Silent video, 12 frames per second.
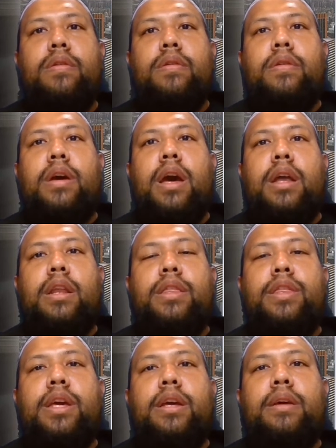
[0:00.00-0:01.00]
Okay, other
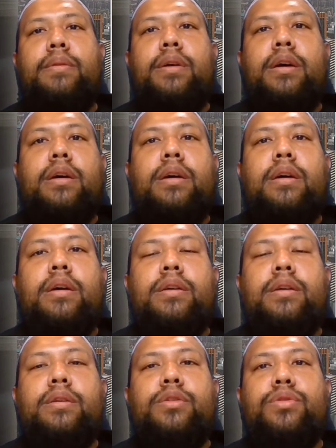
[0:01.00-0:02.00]
thing,
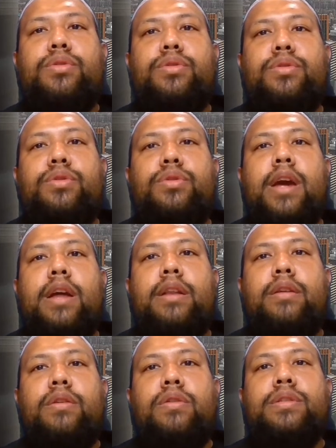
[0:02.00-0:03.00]
you can
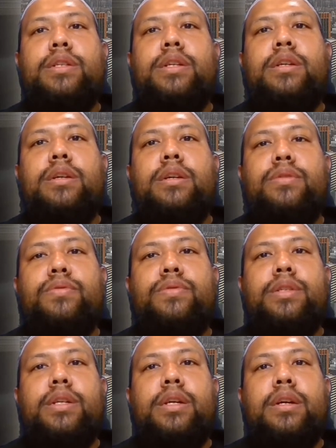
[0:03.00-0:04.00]
consider
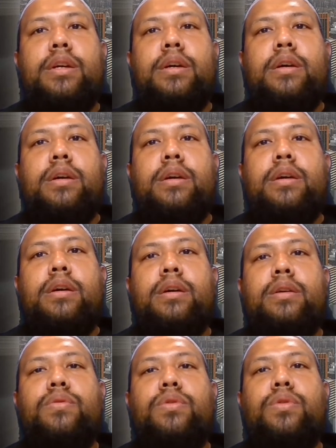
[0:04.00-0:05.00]
using a
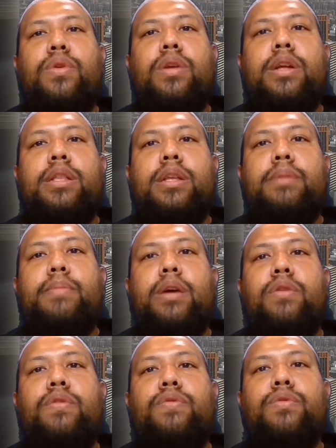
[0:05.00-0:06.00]
good quality
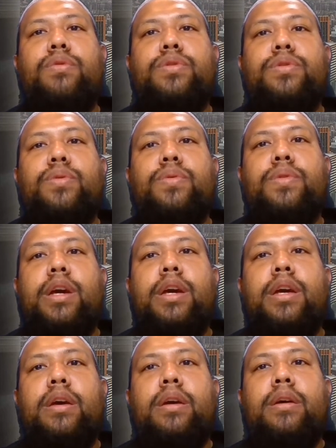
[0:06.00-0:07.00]
microphone also. Okay,
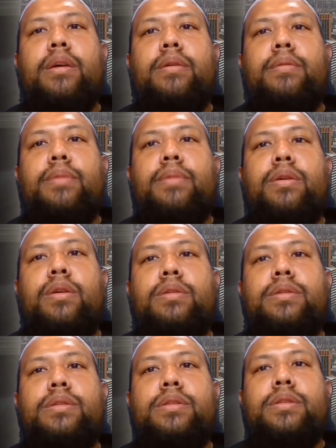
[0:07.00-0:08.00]

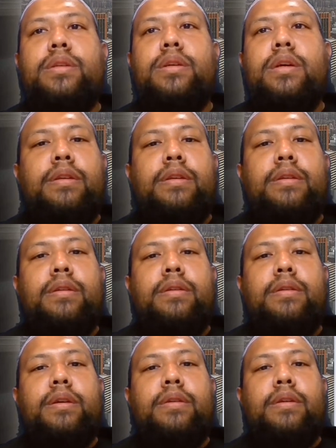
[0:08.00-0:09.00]
because
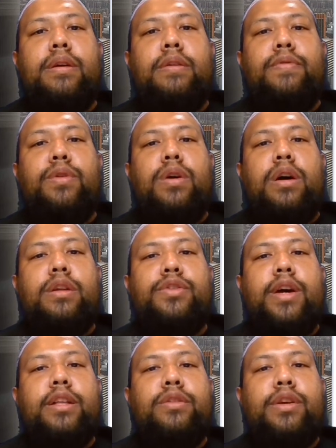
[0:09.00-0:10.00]
if you are
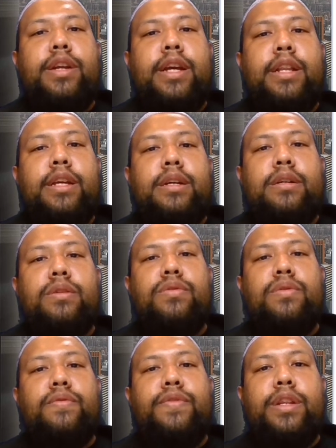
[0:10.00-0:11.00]
trying to create a
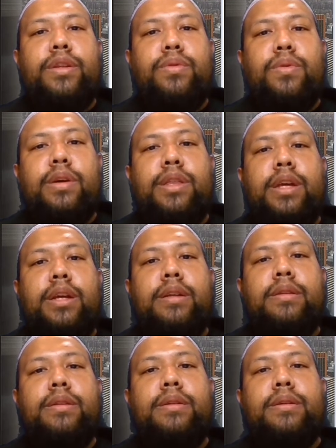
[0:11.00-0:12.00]
good video, I
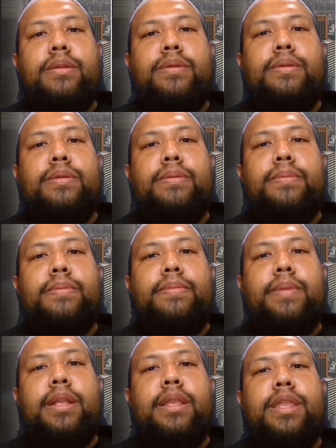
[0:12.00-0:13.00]
think the
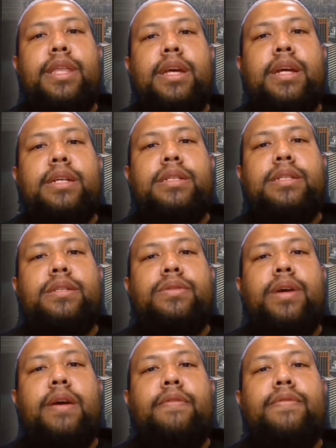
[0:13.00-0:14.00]
main thing is
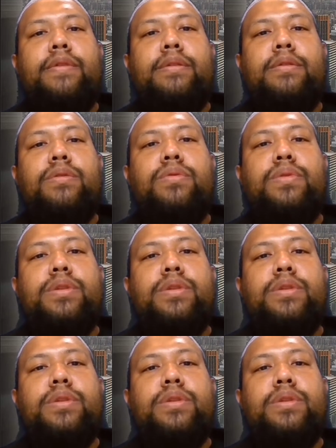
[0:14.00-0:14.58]
you have a good